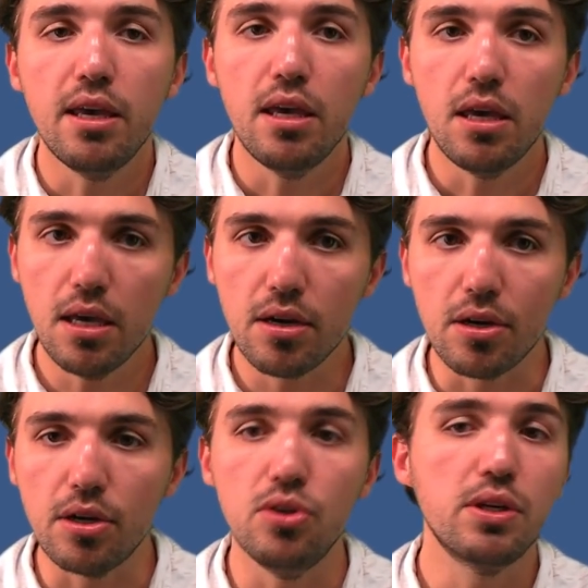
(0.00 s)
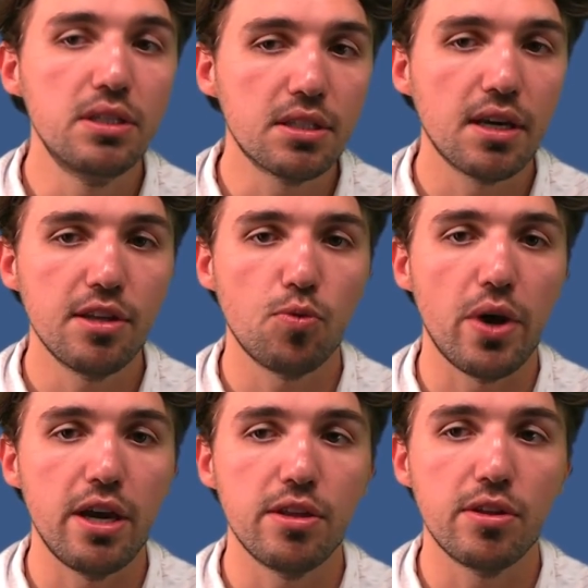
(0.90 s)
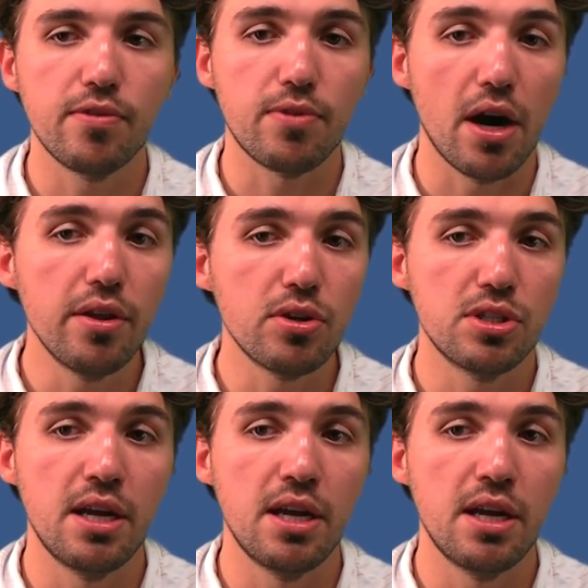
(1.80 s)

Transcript: Here, you could discuss ways for others